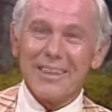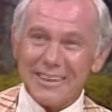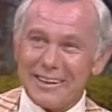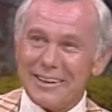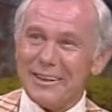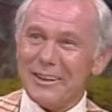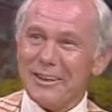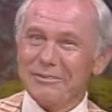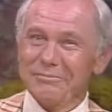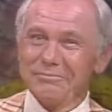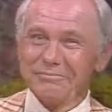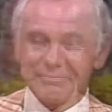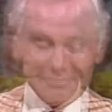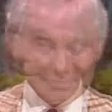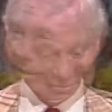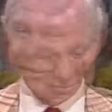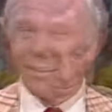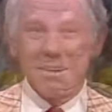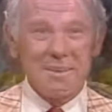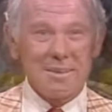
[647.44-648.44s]
Hill.
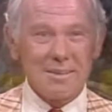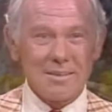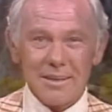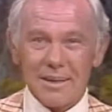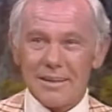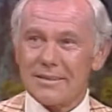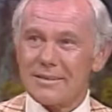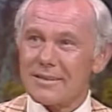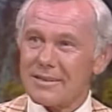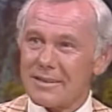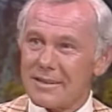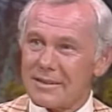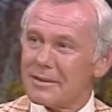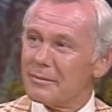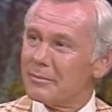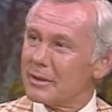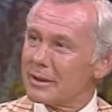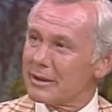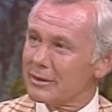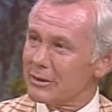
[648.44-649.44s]
Yeah, it's nice to see
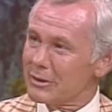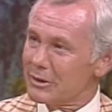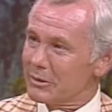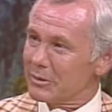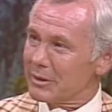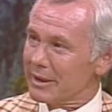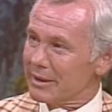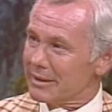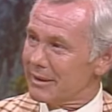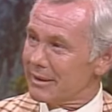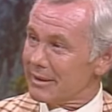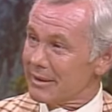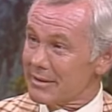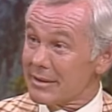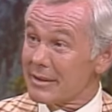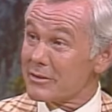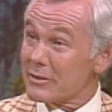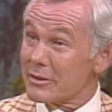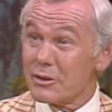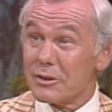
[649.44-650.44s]
somebody new with that kind of
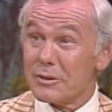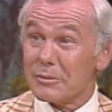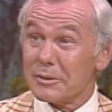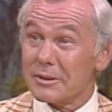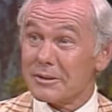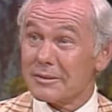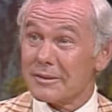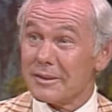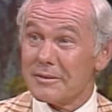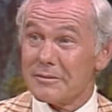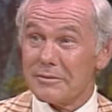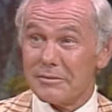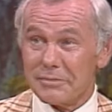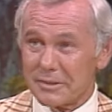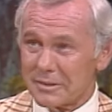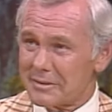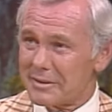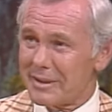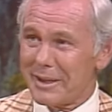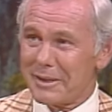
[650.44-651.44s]
sense of humor.
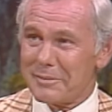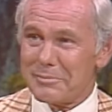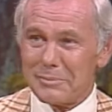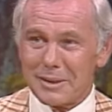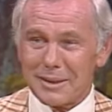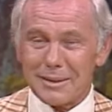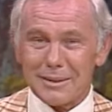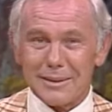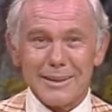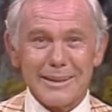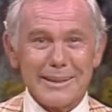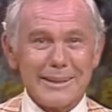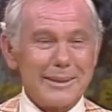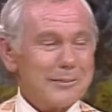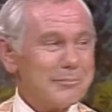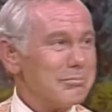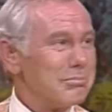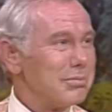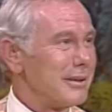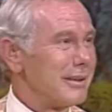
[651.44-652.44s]
But take my
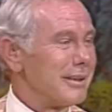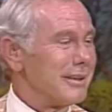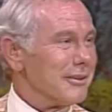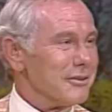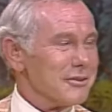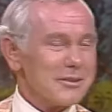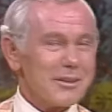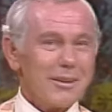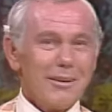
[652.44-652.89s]
land, please.